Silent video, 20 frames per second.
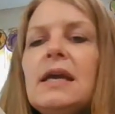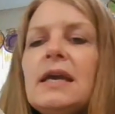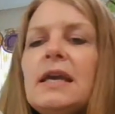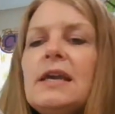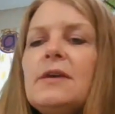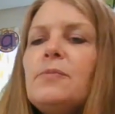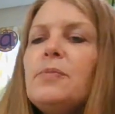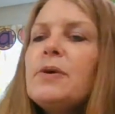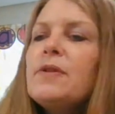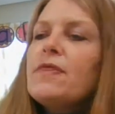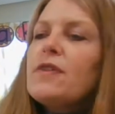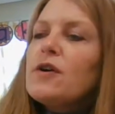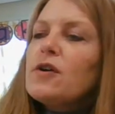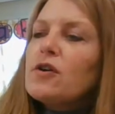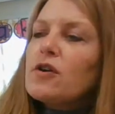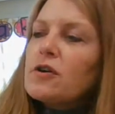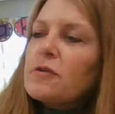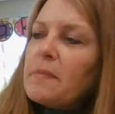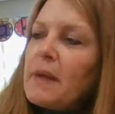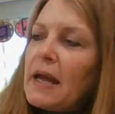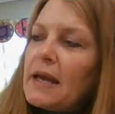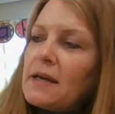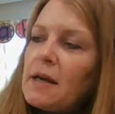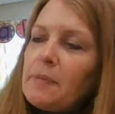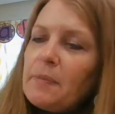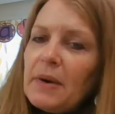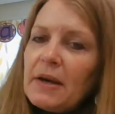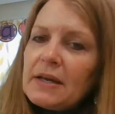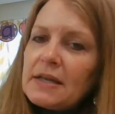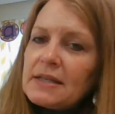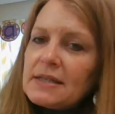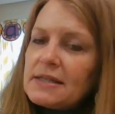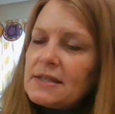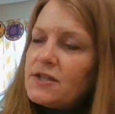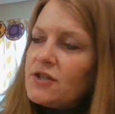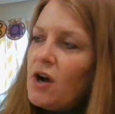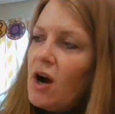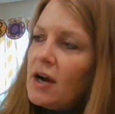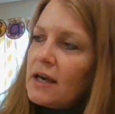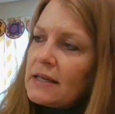He put the hurt man up on his
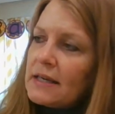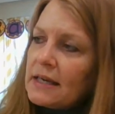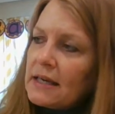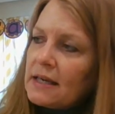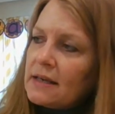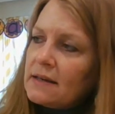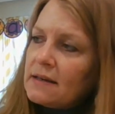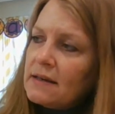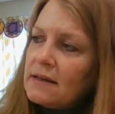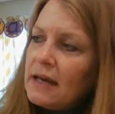donkey,